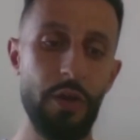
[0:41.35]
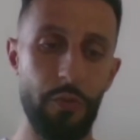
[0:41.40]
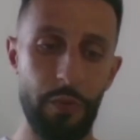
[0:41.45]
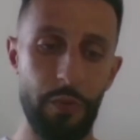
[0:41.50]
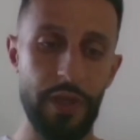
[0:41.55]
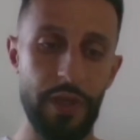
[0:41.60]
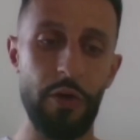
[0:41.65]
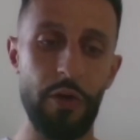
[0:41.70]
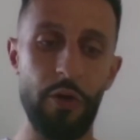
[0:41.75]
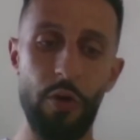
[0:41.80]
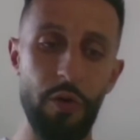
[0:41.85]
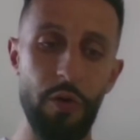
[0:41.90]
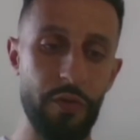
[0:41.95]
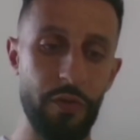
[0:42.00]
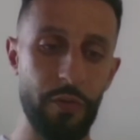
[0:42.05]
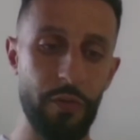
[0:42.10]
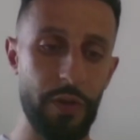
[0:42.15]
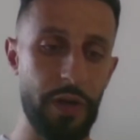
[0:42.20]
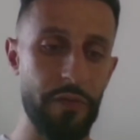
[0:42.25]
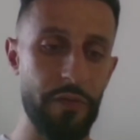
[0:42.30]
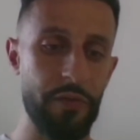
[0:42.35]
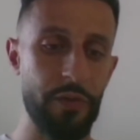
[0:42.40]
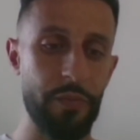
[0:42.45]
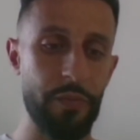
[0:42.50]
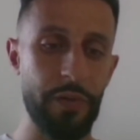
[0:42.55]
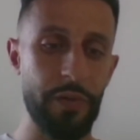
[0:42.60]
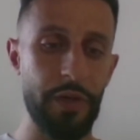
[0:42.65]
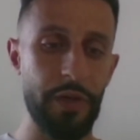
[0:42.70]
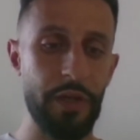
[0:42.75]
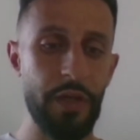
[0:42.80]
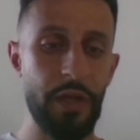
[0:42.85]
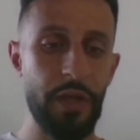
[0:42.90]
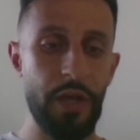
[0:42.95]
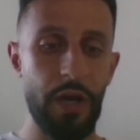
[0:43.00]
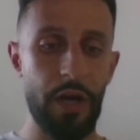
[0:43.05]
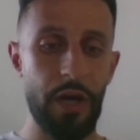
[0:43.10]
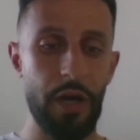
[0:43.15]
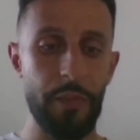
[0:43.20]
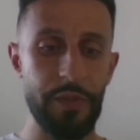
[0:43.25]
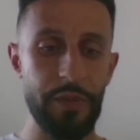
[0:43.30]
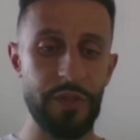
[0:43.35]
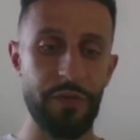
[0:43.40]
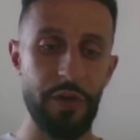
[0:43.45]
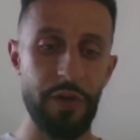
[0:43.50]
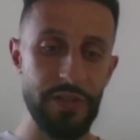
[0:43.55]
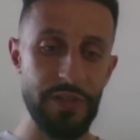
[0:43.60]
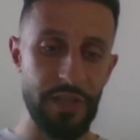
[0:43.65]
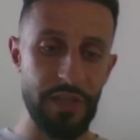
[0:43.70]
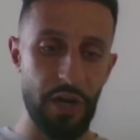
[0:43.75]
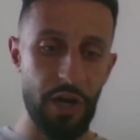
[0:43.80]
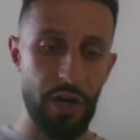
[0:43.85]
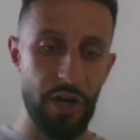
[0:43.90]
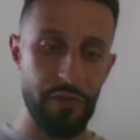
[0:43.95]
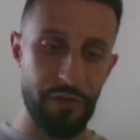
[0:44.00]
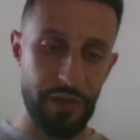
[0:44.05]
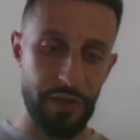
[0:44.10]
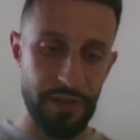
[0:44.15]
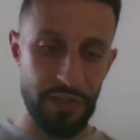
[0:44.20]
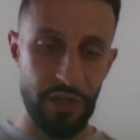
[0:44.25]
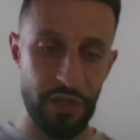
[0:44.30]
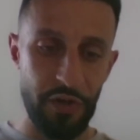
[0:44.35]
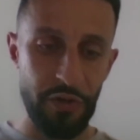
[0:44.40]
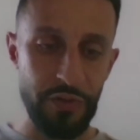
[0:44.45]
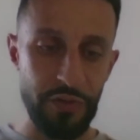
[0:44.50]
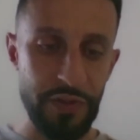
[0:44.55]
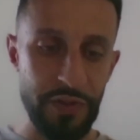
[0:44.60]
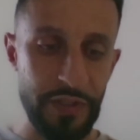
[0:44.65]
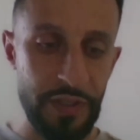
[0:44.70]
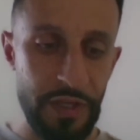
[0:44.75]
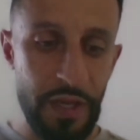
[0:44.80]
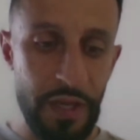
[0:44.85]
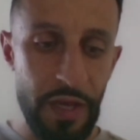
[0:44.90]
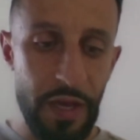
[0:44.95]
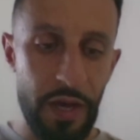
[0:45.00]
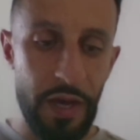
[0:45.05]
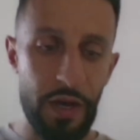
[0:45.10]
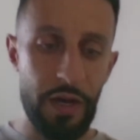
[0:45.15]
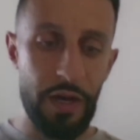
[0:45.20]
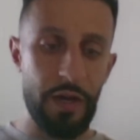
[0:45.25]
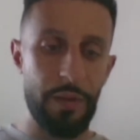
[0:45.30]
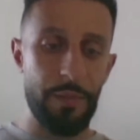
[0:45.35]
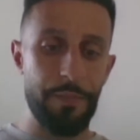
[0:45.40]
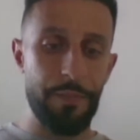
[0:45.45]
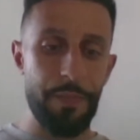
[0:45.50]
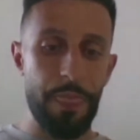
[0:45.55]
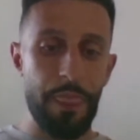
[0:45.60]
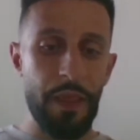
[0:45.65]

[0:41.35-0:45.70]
We can go over whatever. But as far as the offense goes, um,